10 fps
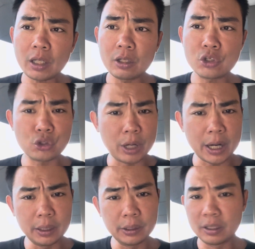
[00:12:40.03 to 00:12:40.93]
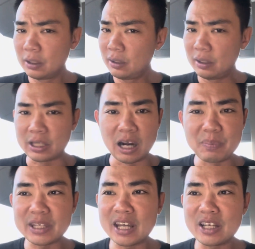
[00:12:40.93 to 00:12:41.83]
Strength is
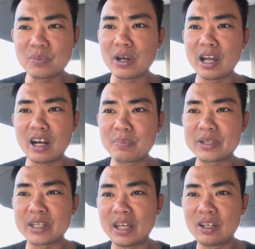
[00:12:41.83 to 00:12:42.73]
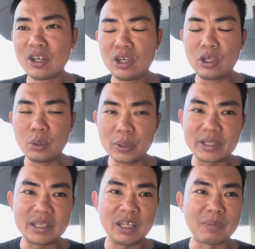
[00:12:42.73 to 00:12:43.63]
100%. It's more than 100%. You would
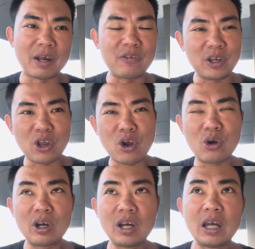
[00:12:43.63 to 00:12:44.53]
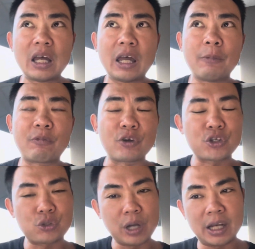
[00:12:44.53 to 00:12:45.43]
see in my video. And for
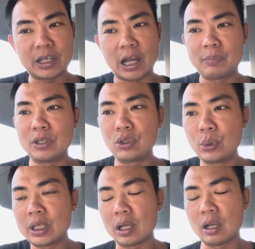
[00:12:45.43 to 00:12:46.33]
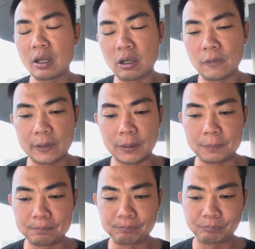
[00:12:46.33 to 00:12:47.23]
strength, I've been doing a lot of
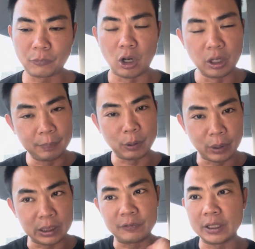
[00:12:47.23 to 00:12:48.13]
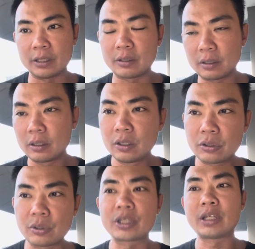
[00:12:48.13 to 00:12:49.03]
Olympic weightlifting,
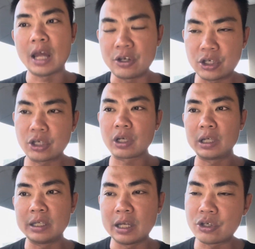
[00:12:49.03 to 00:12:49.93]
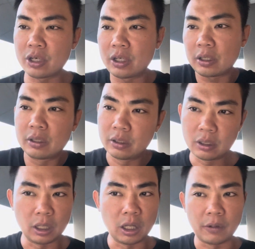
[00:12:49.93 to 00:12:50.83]
so snatch, clean and jerk,
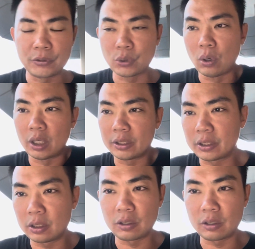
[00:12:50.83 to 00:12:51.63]
a lot of squats.